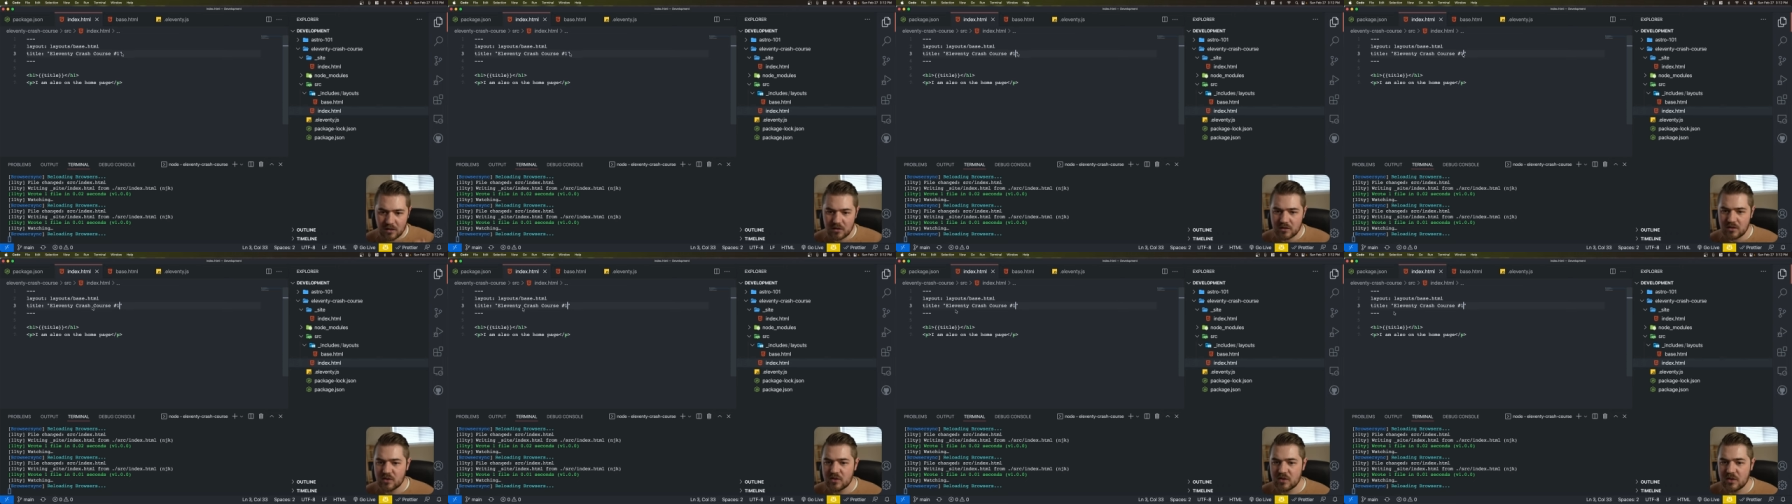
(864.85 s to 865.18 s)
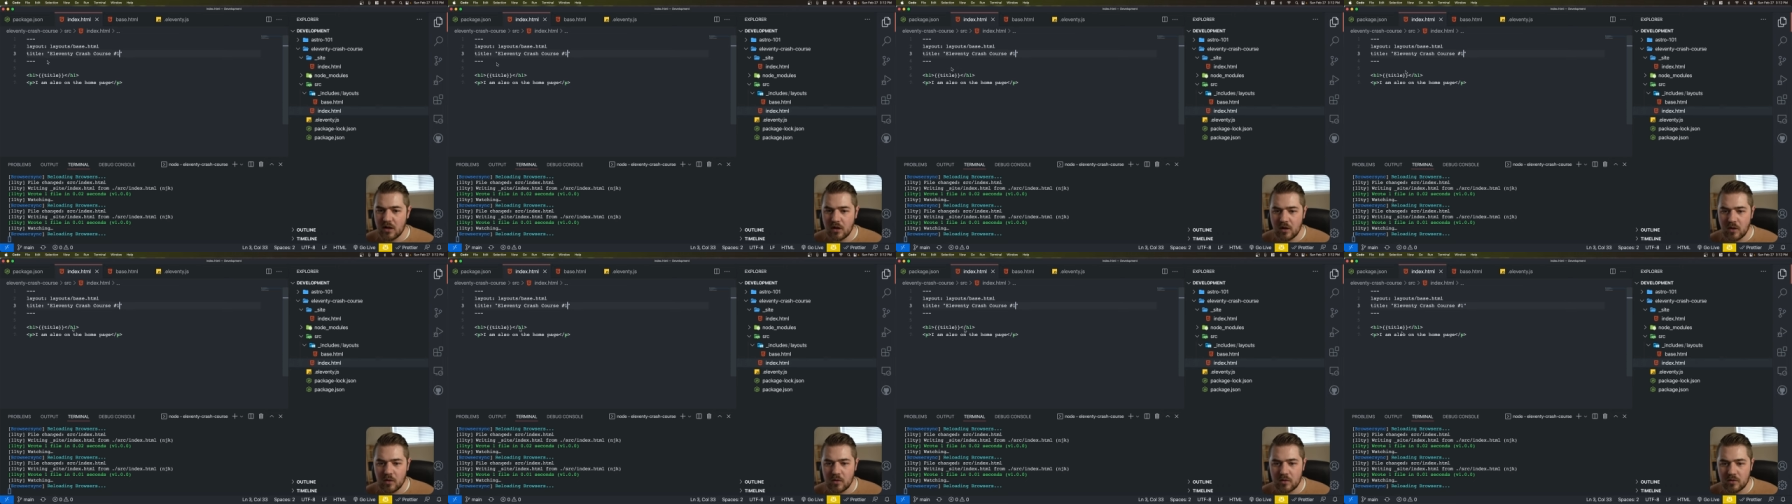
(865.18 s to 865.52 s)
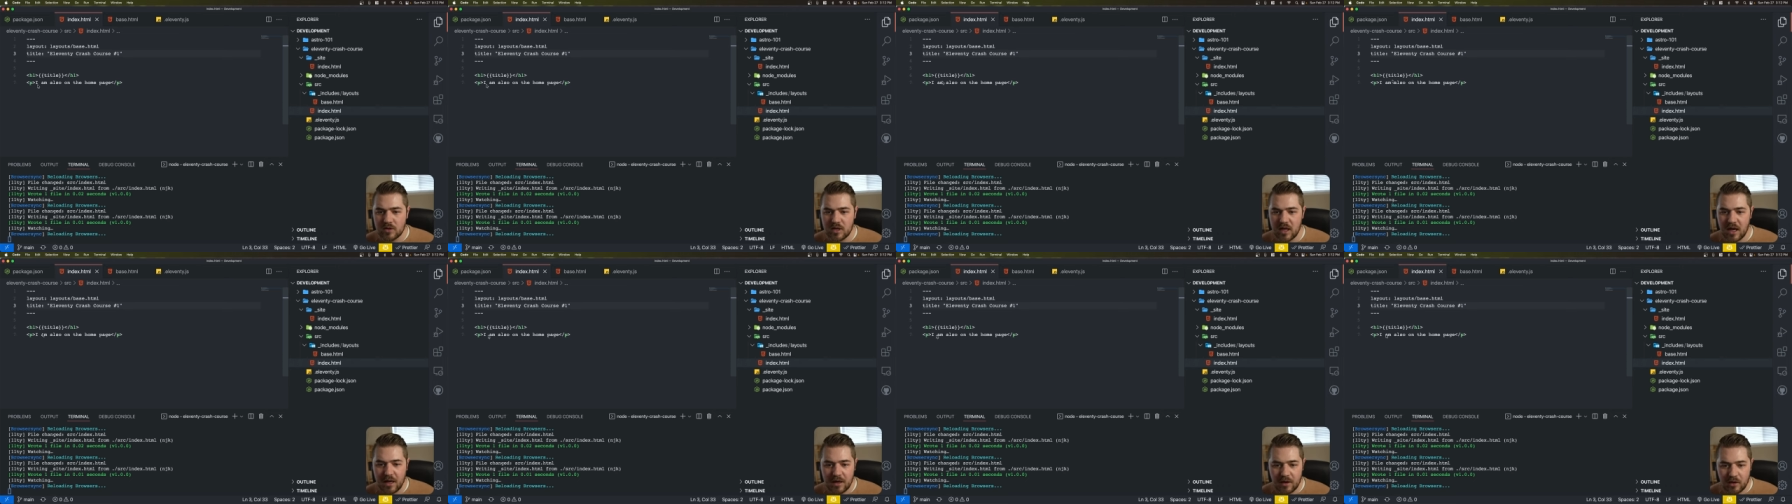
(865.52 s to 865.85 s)
So
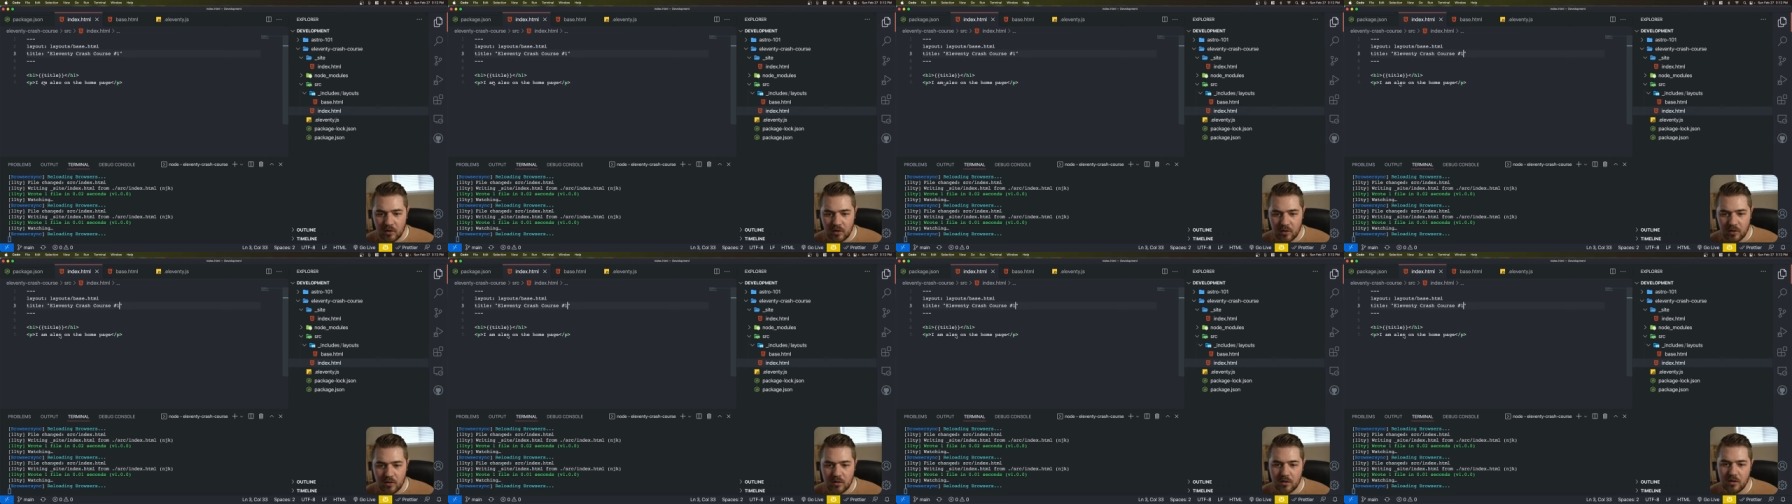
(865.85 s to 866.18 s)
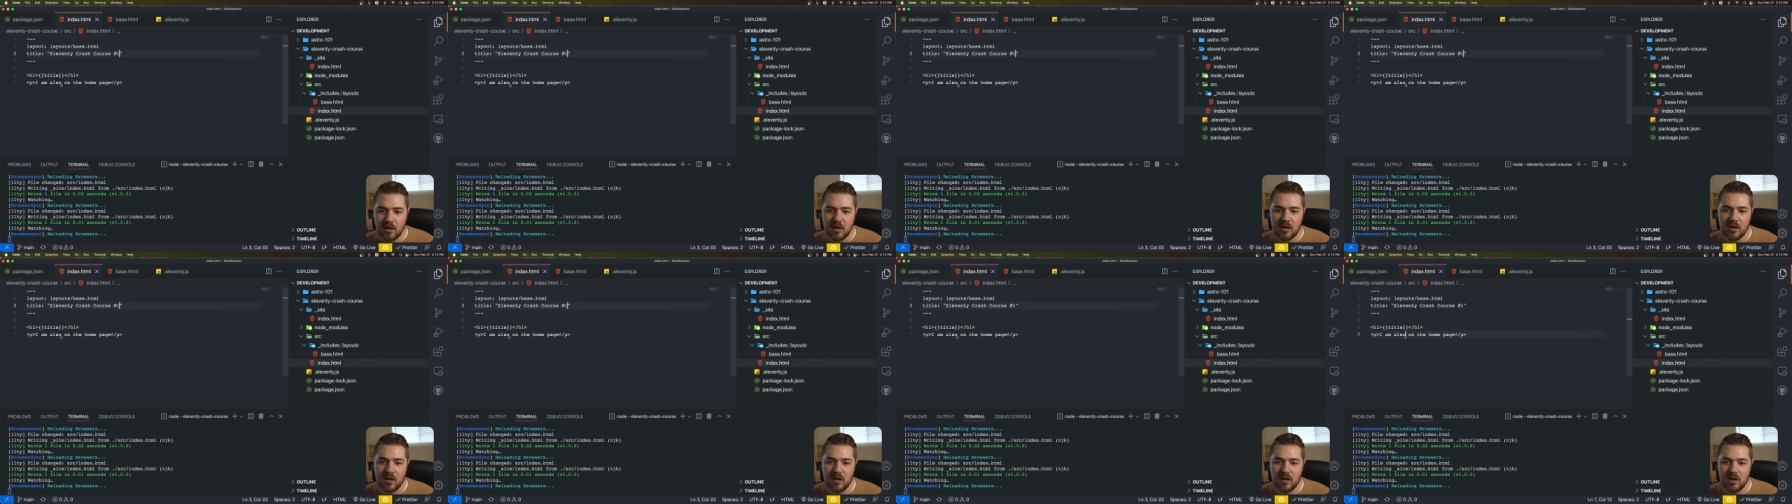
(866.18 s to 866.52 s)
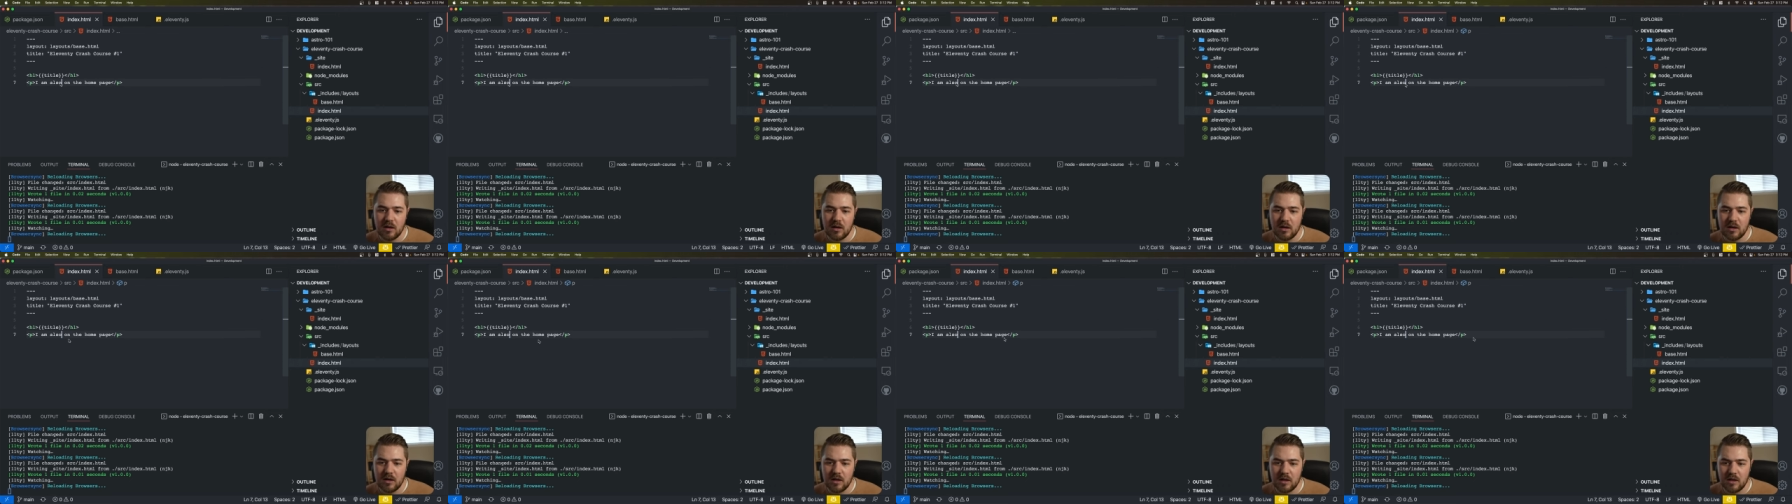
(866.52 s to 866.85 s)
title,
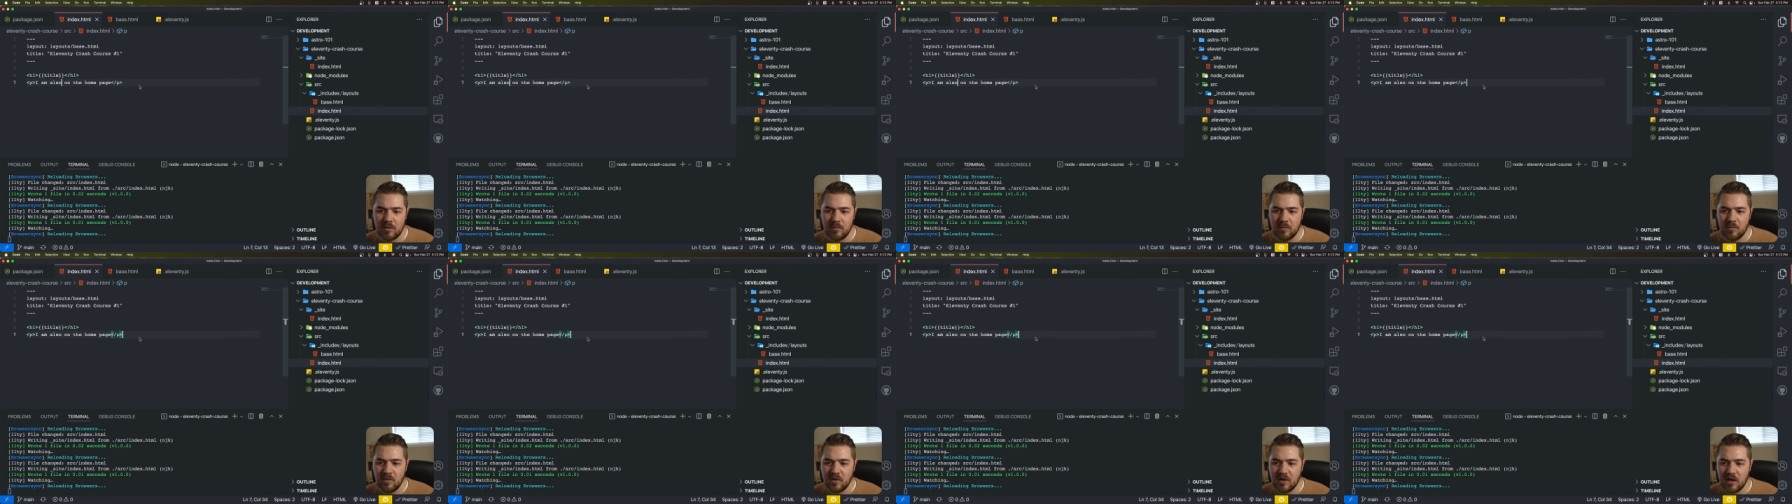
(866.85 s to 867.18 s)
um,